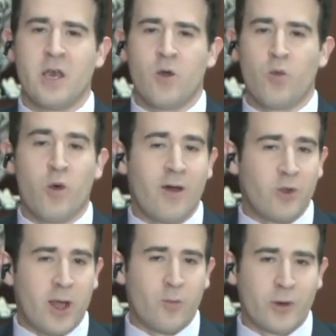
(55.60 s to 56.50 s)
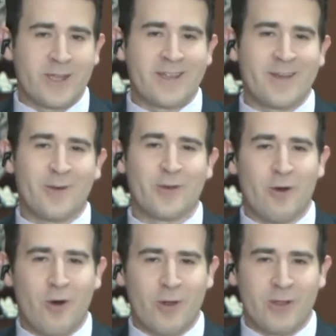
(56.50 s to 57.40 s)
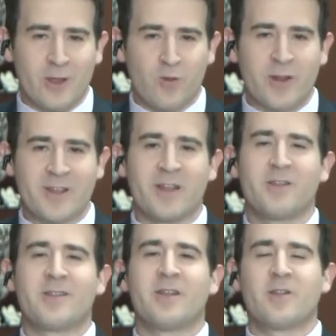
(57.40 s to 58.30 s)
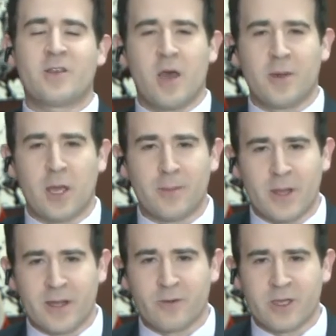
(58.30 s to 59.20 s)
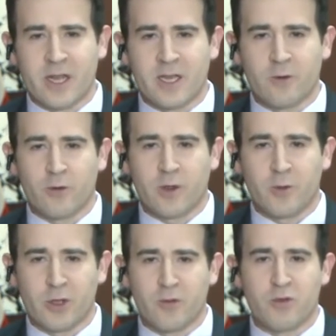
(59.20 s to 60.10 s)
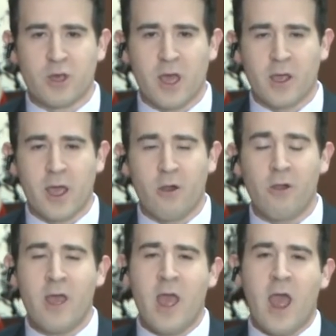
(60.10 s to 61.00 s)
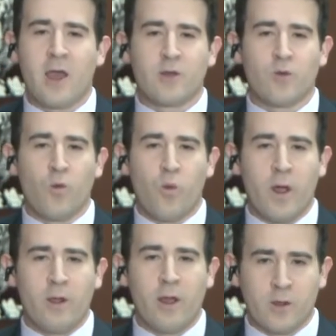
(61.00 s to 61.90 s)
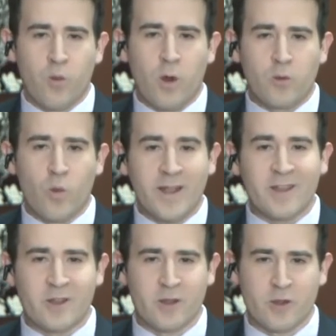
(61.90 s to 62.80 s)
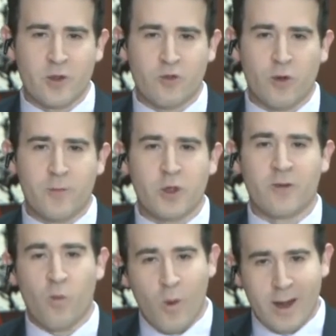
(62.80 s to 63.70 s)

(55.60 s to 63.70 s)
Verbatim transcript: We'll have a lot more details on these recent incidents coming up later today here on WGAL, as well as one witness's description of what